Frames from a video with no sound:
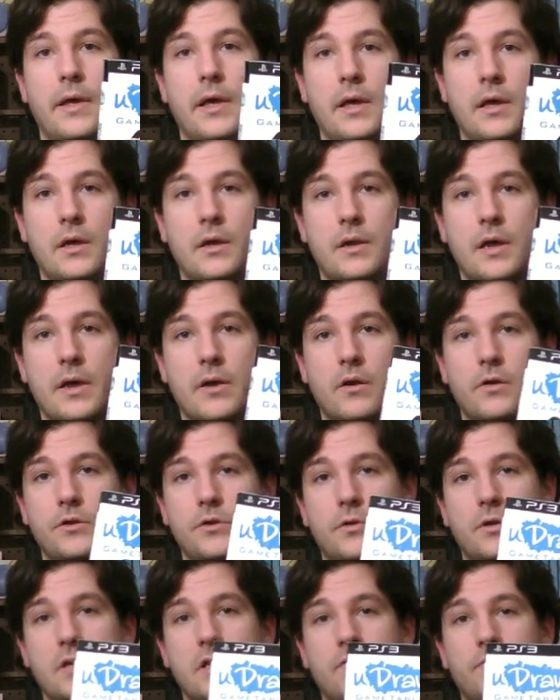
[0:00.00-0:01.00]
And I heard
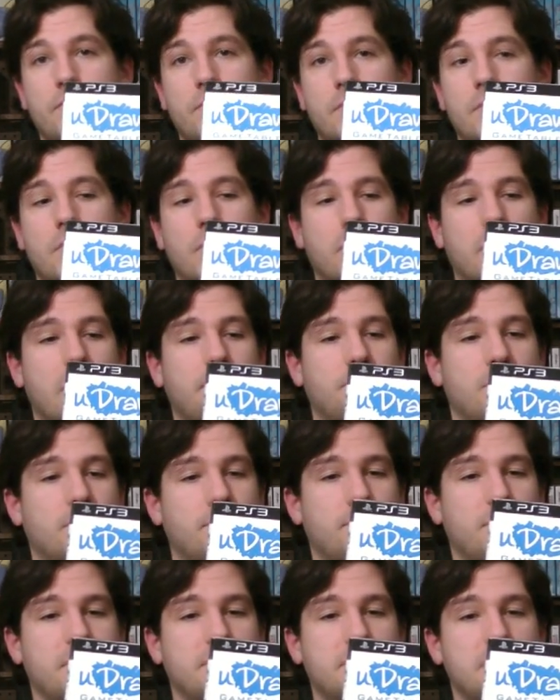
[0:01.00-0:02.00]
you can even hook it up to the
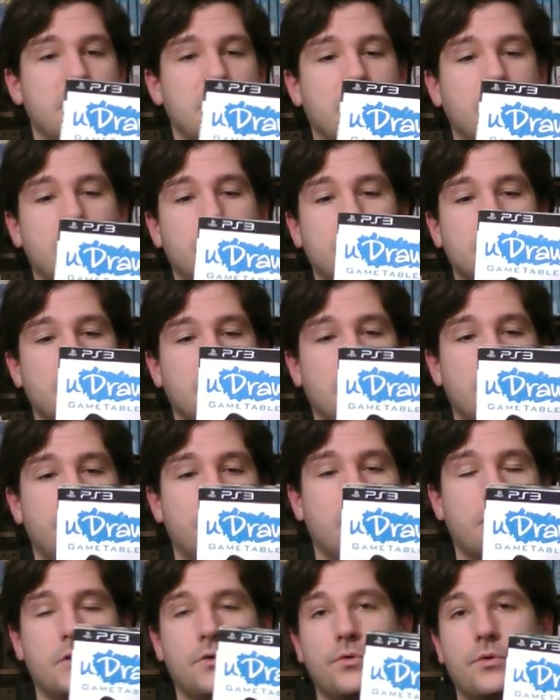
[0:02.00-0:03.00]
PC and use it
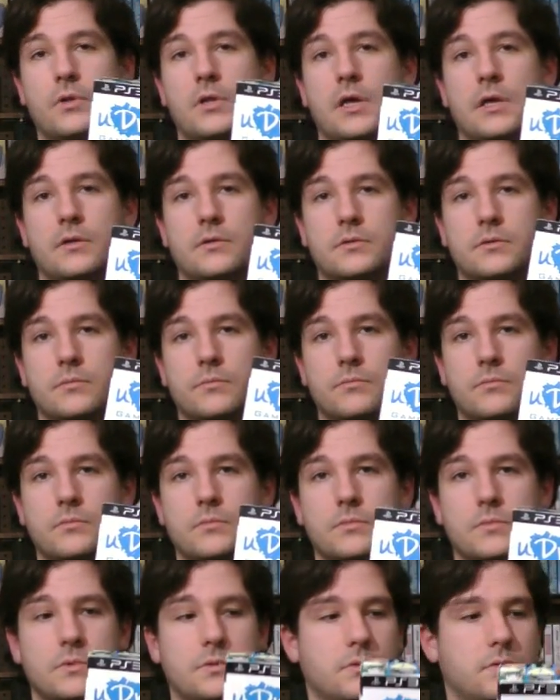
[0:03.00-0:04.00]
if you're doing like
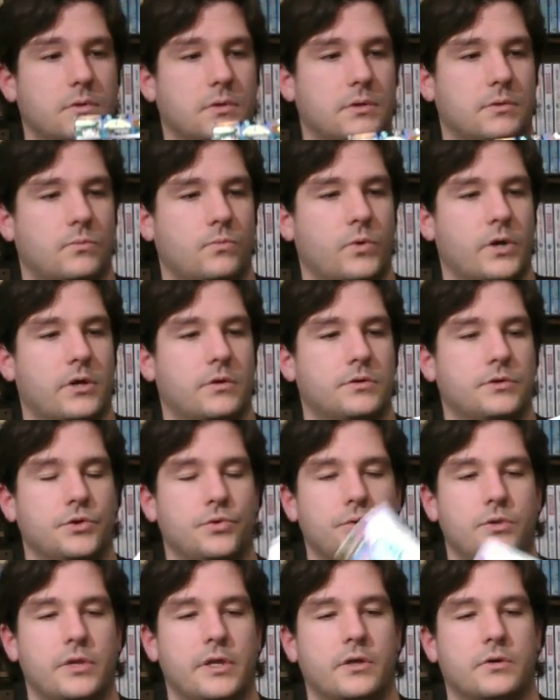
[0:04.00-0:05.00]
some weird
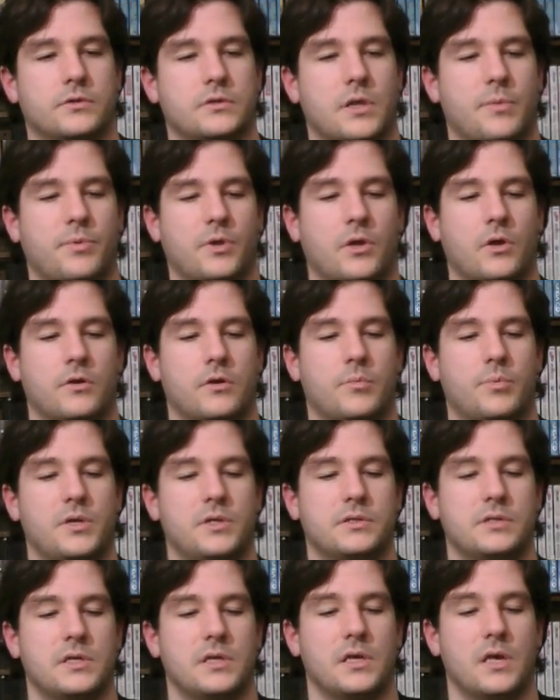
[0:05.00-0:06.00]
doodling or something on your
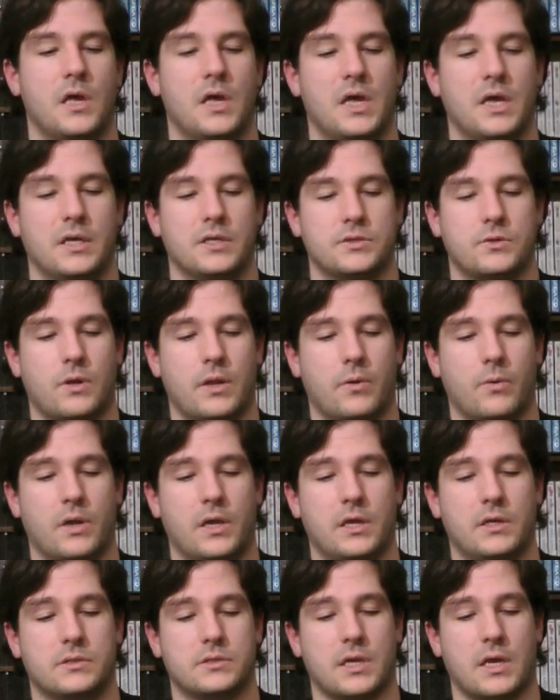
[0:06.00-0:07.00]
PC. So
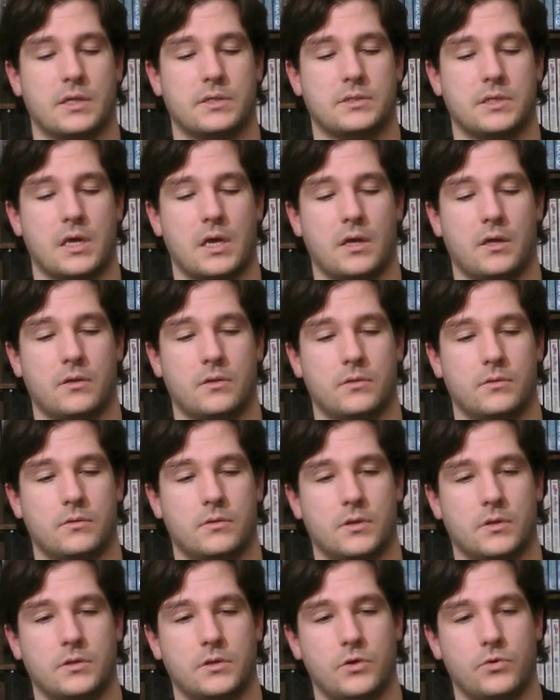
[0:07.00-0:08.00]
anyway, it's got
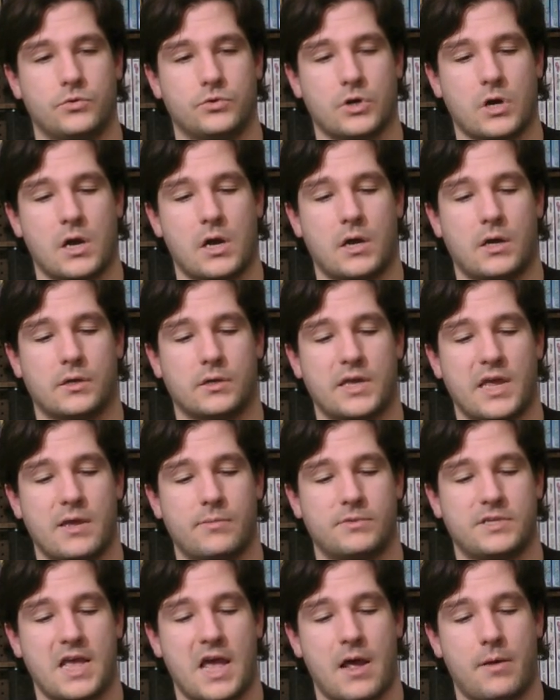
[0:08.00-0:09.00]
the U-Draw
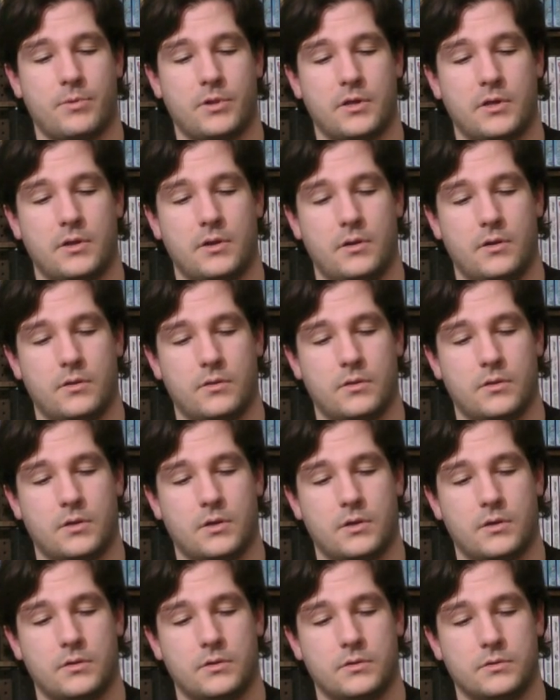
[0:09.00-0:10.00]
game tablet,
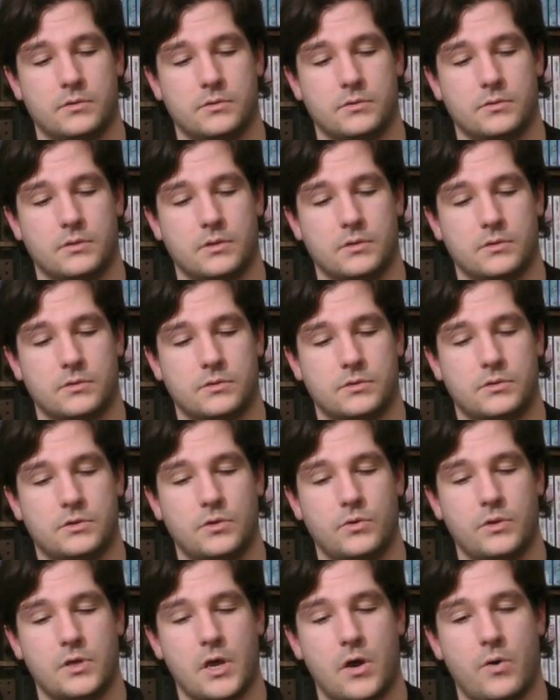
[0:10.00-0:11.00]
the
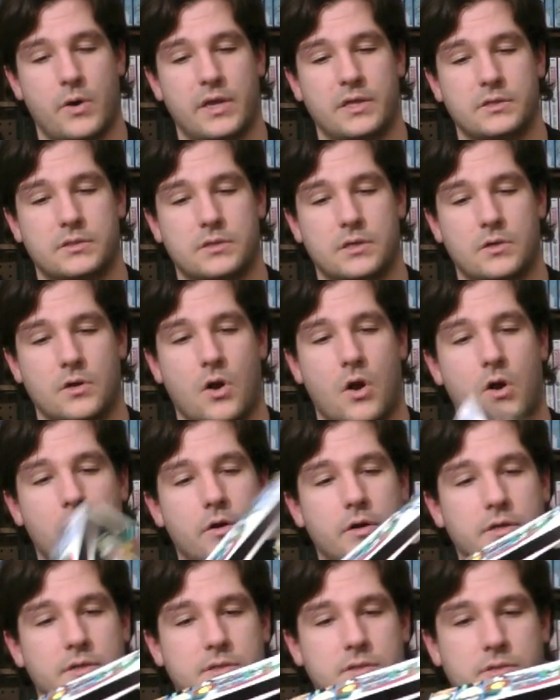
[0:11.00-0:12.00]
Studio Instant
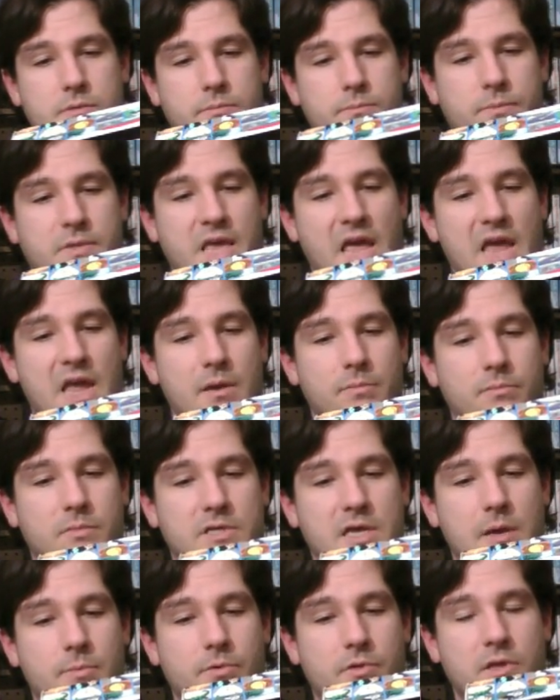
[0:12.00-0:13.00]
Artist game
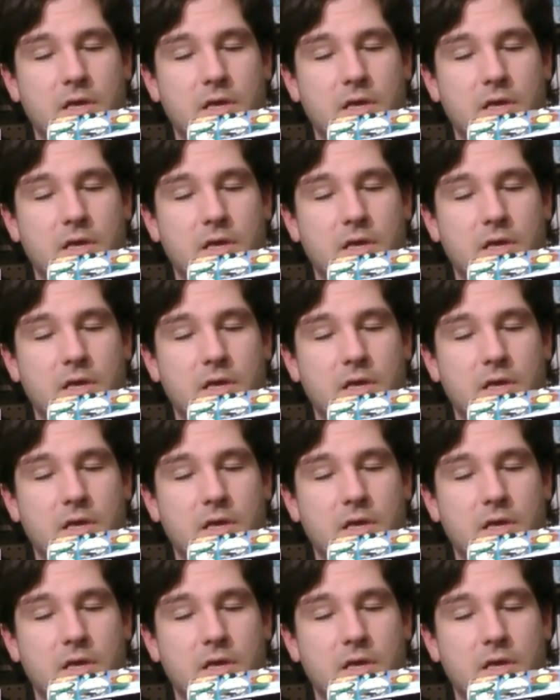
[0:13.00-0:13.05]
type